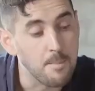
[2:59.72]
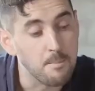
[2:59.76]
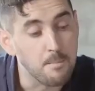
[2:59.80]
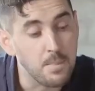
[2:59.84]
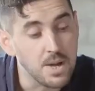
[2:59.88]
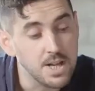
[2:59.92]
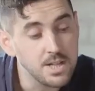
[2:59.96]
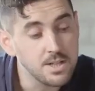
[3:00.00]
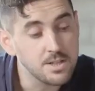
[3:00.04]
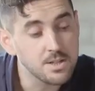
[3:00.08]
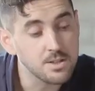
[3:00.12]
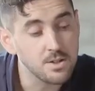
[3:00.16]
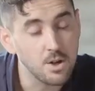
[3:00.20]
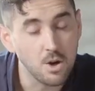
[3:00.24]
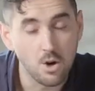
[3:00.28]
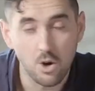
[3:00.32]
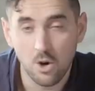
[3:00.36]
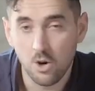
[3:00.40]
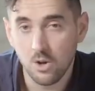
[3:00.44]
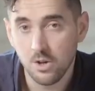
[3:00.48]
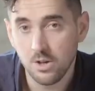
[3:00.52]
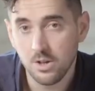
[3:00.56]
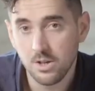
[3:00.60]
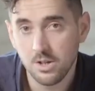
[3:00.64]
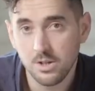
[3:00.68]
based
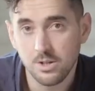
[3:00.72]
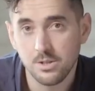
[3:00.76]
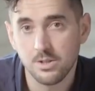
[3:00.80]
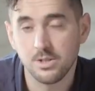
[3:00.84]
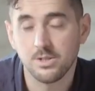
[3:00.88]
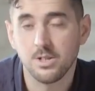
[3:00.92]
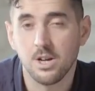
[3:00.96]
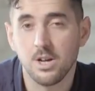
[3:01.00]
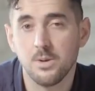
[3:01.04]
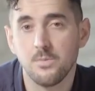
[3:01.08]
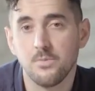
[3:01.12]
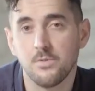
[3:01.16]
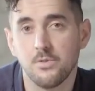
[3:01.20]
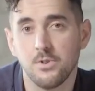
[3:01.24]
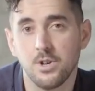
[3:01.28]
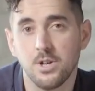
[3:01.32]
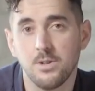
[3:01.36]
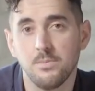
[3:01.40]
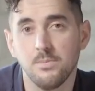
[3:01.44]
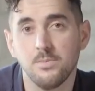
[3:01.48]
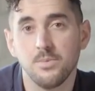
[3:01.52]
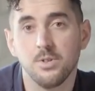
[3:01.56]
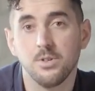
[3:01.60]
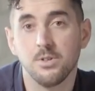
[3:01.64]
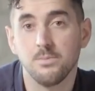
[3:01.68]
on the time
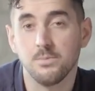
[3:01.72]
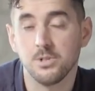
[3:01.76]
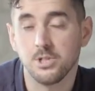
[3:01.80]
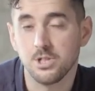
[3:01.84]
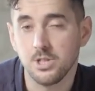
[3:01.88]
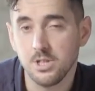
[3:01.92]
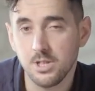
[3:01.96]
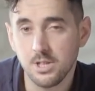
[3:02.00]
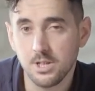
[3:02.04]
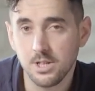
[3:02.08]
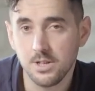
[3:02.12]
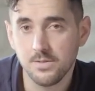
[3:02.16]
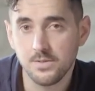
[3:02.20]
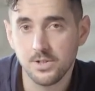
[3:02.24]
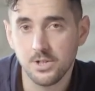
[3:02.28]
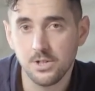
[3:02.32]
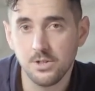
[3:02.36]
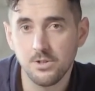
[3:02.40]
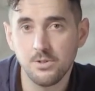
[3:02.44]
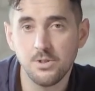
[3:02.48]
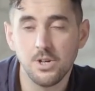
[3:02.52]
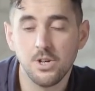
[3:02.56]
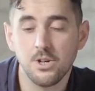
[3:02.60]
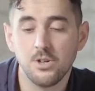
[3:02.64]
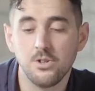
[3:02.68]
frame that the machine gives
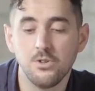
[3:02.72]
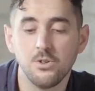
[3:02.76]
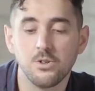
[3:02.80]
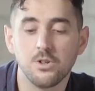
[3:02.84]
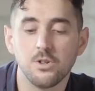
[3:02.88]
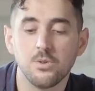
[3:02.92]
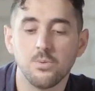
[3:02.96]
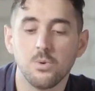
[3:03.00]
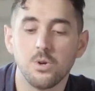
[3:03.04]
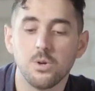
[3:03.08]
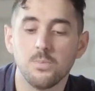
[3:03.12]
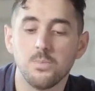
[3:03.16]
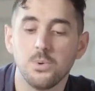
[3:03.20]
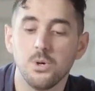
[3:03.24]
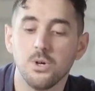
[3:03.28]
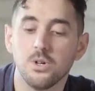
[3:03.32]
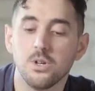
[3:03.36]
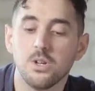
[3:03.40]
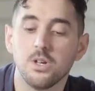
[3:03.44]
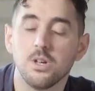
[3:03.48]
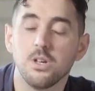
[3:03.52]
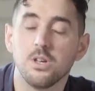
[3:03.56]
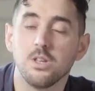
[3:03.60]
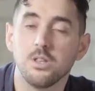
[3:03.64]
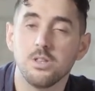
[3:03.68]
you, you're going to want to put
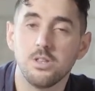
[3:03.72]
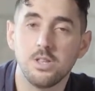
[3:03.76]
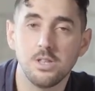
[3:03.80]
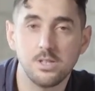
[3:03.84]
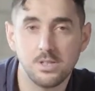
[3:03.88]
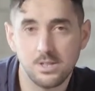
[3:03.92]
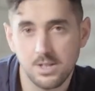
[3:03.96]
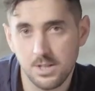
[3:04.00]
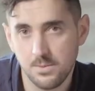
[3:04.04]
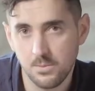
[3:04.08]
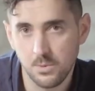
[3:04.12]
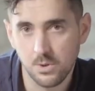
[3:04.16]
this steam